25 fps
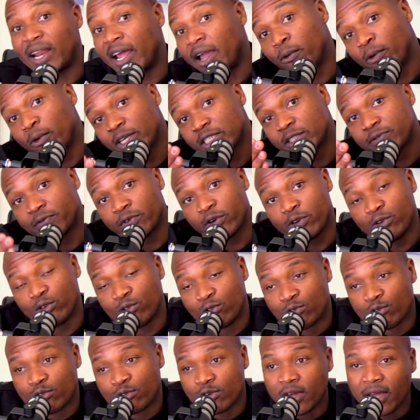I wish for
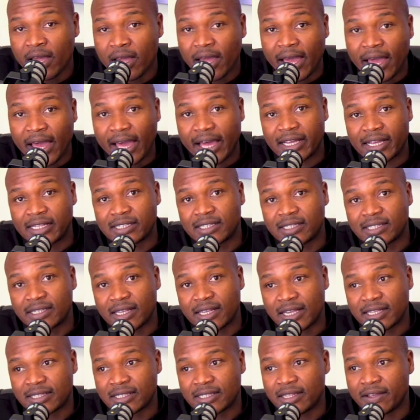you as,
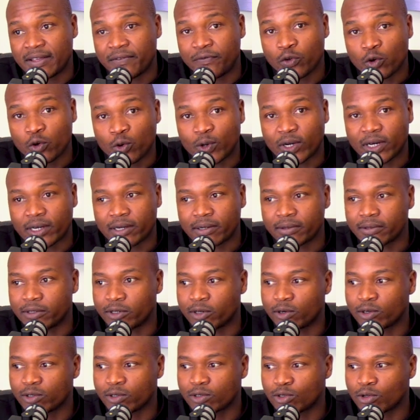as the viewer, you
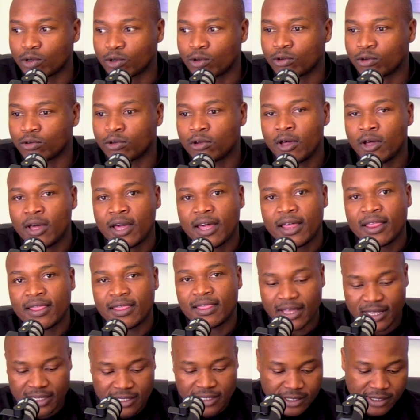know. So
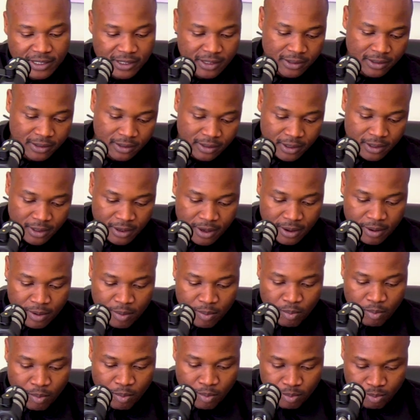this
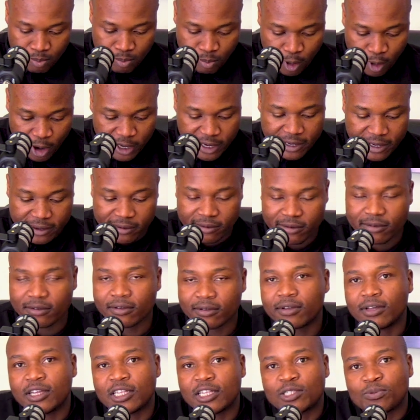morning,
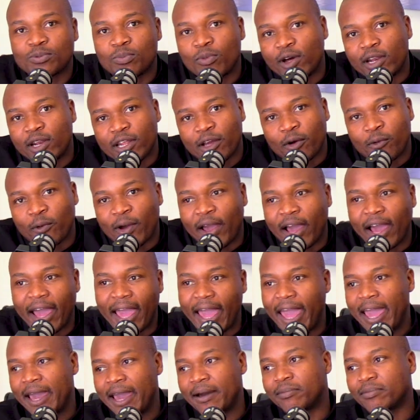it's morning where I
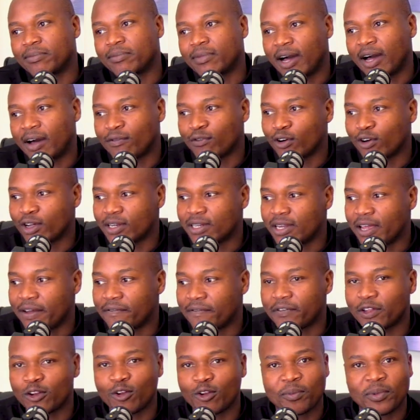am. I've got a
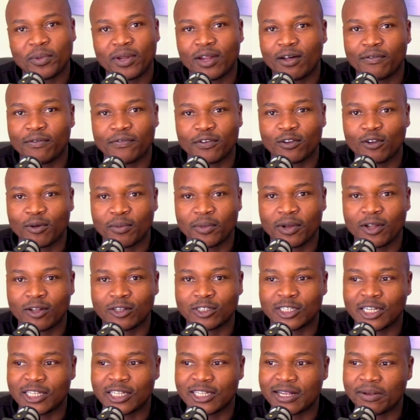phenomenal, phenomenal
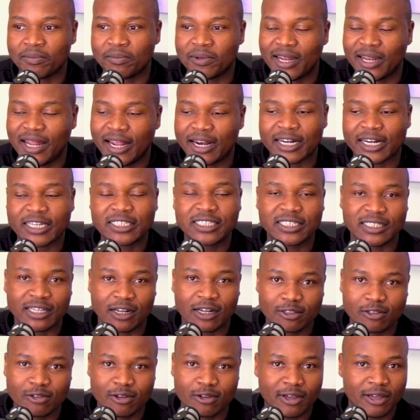gentleman. I reached
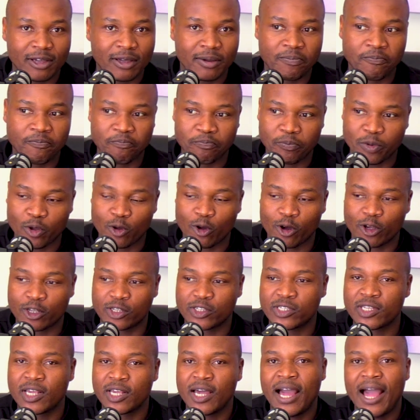out to him
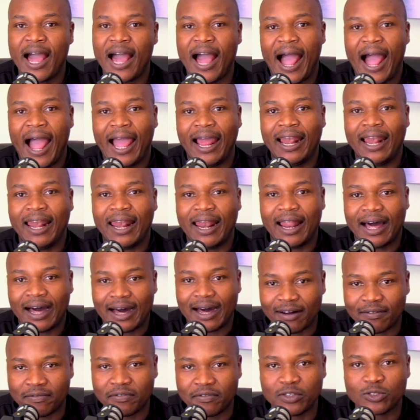because I
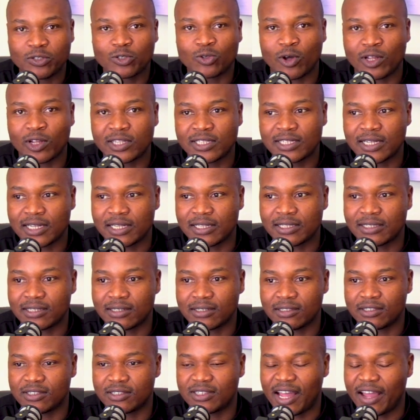love his content,
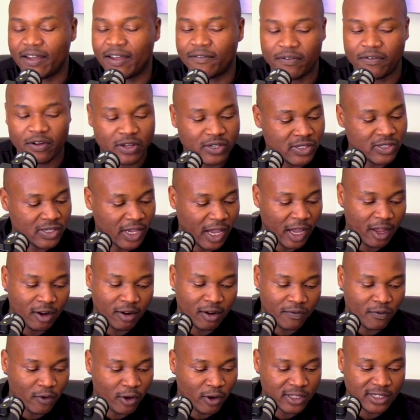his diverse kind
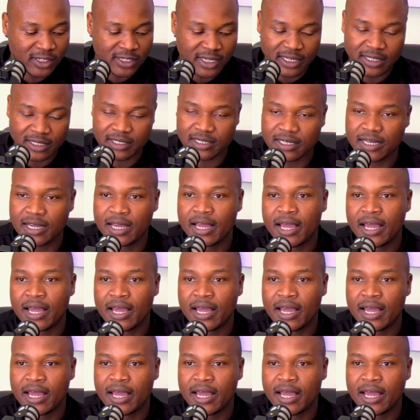of content.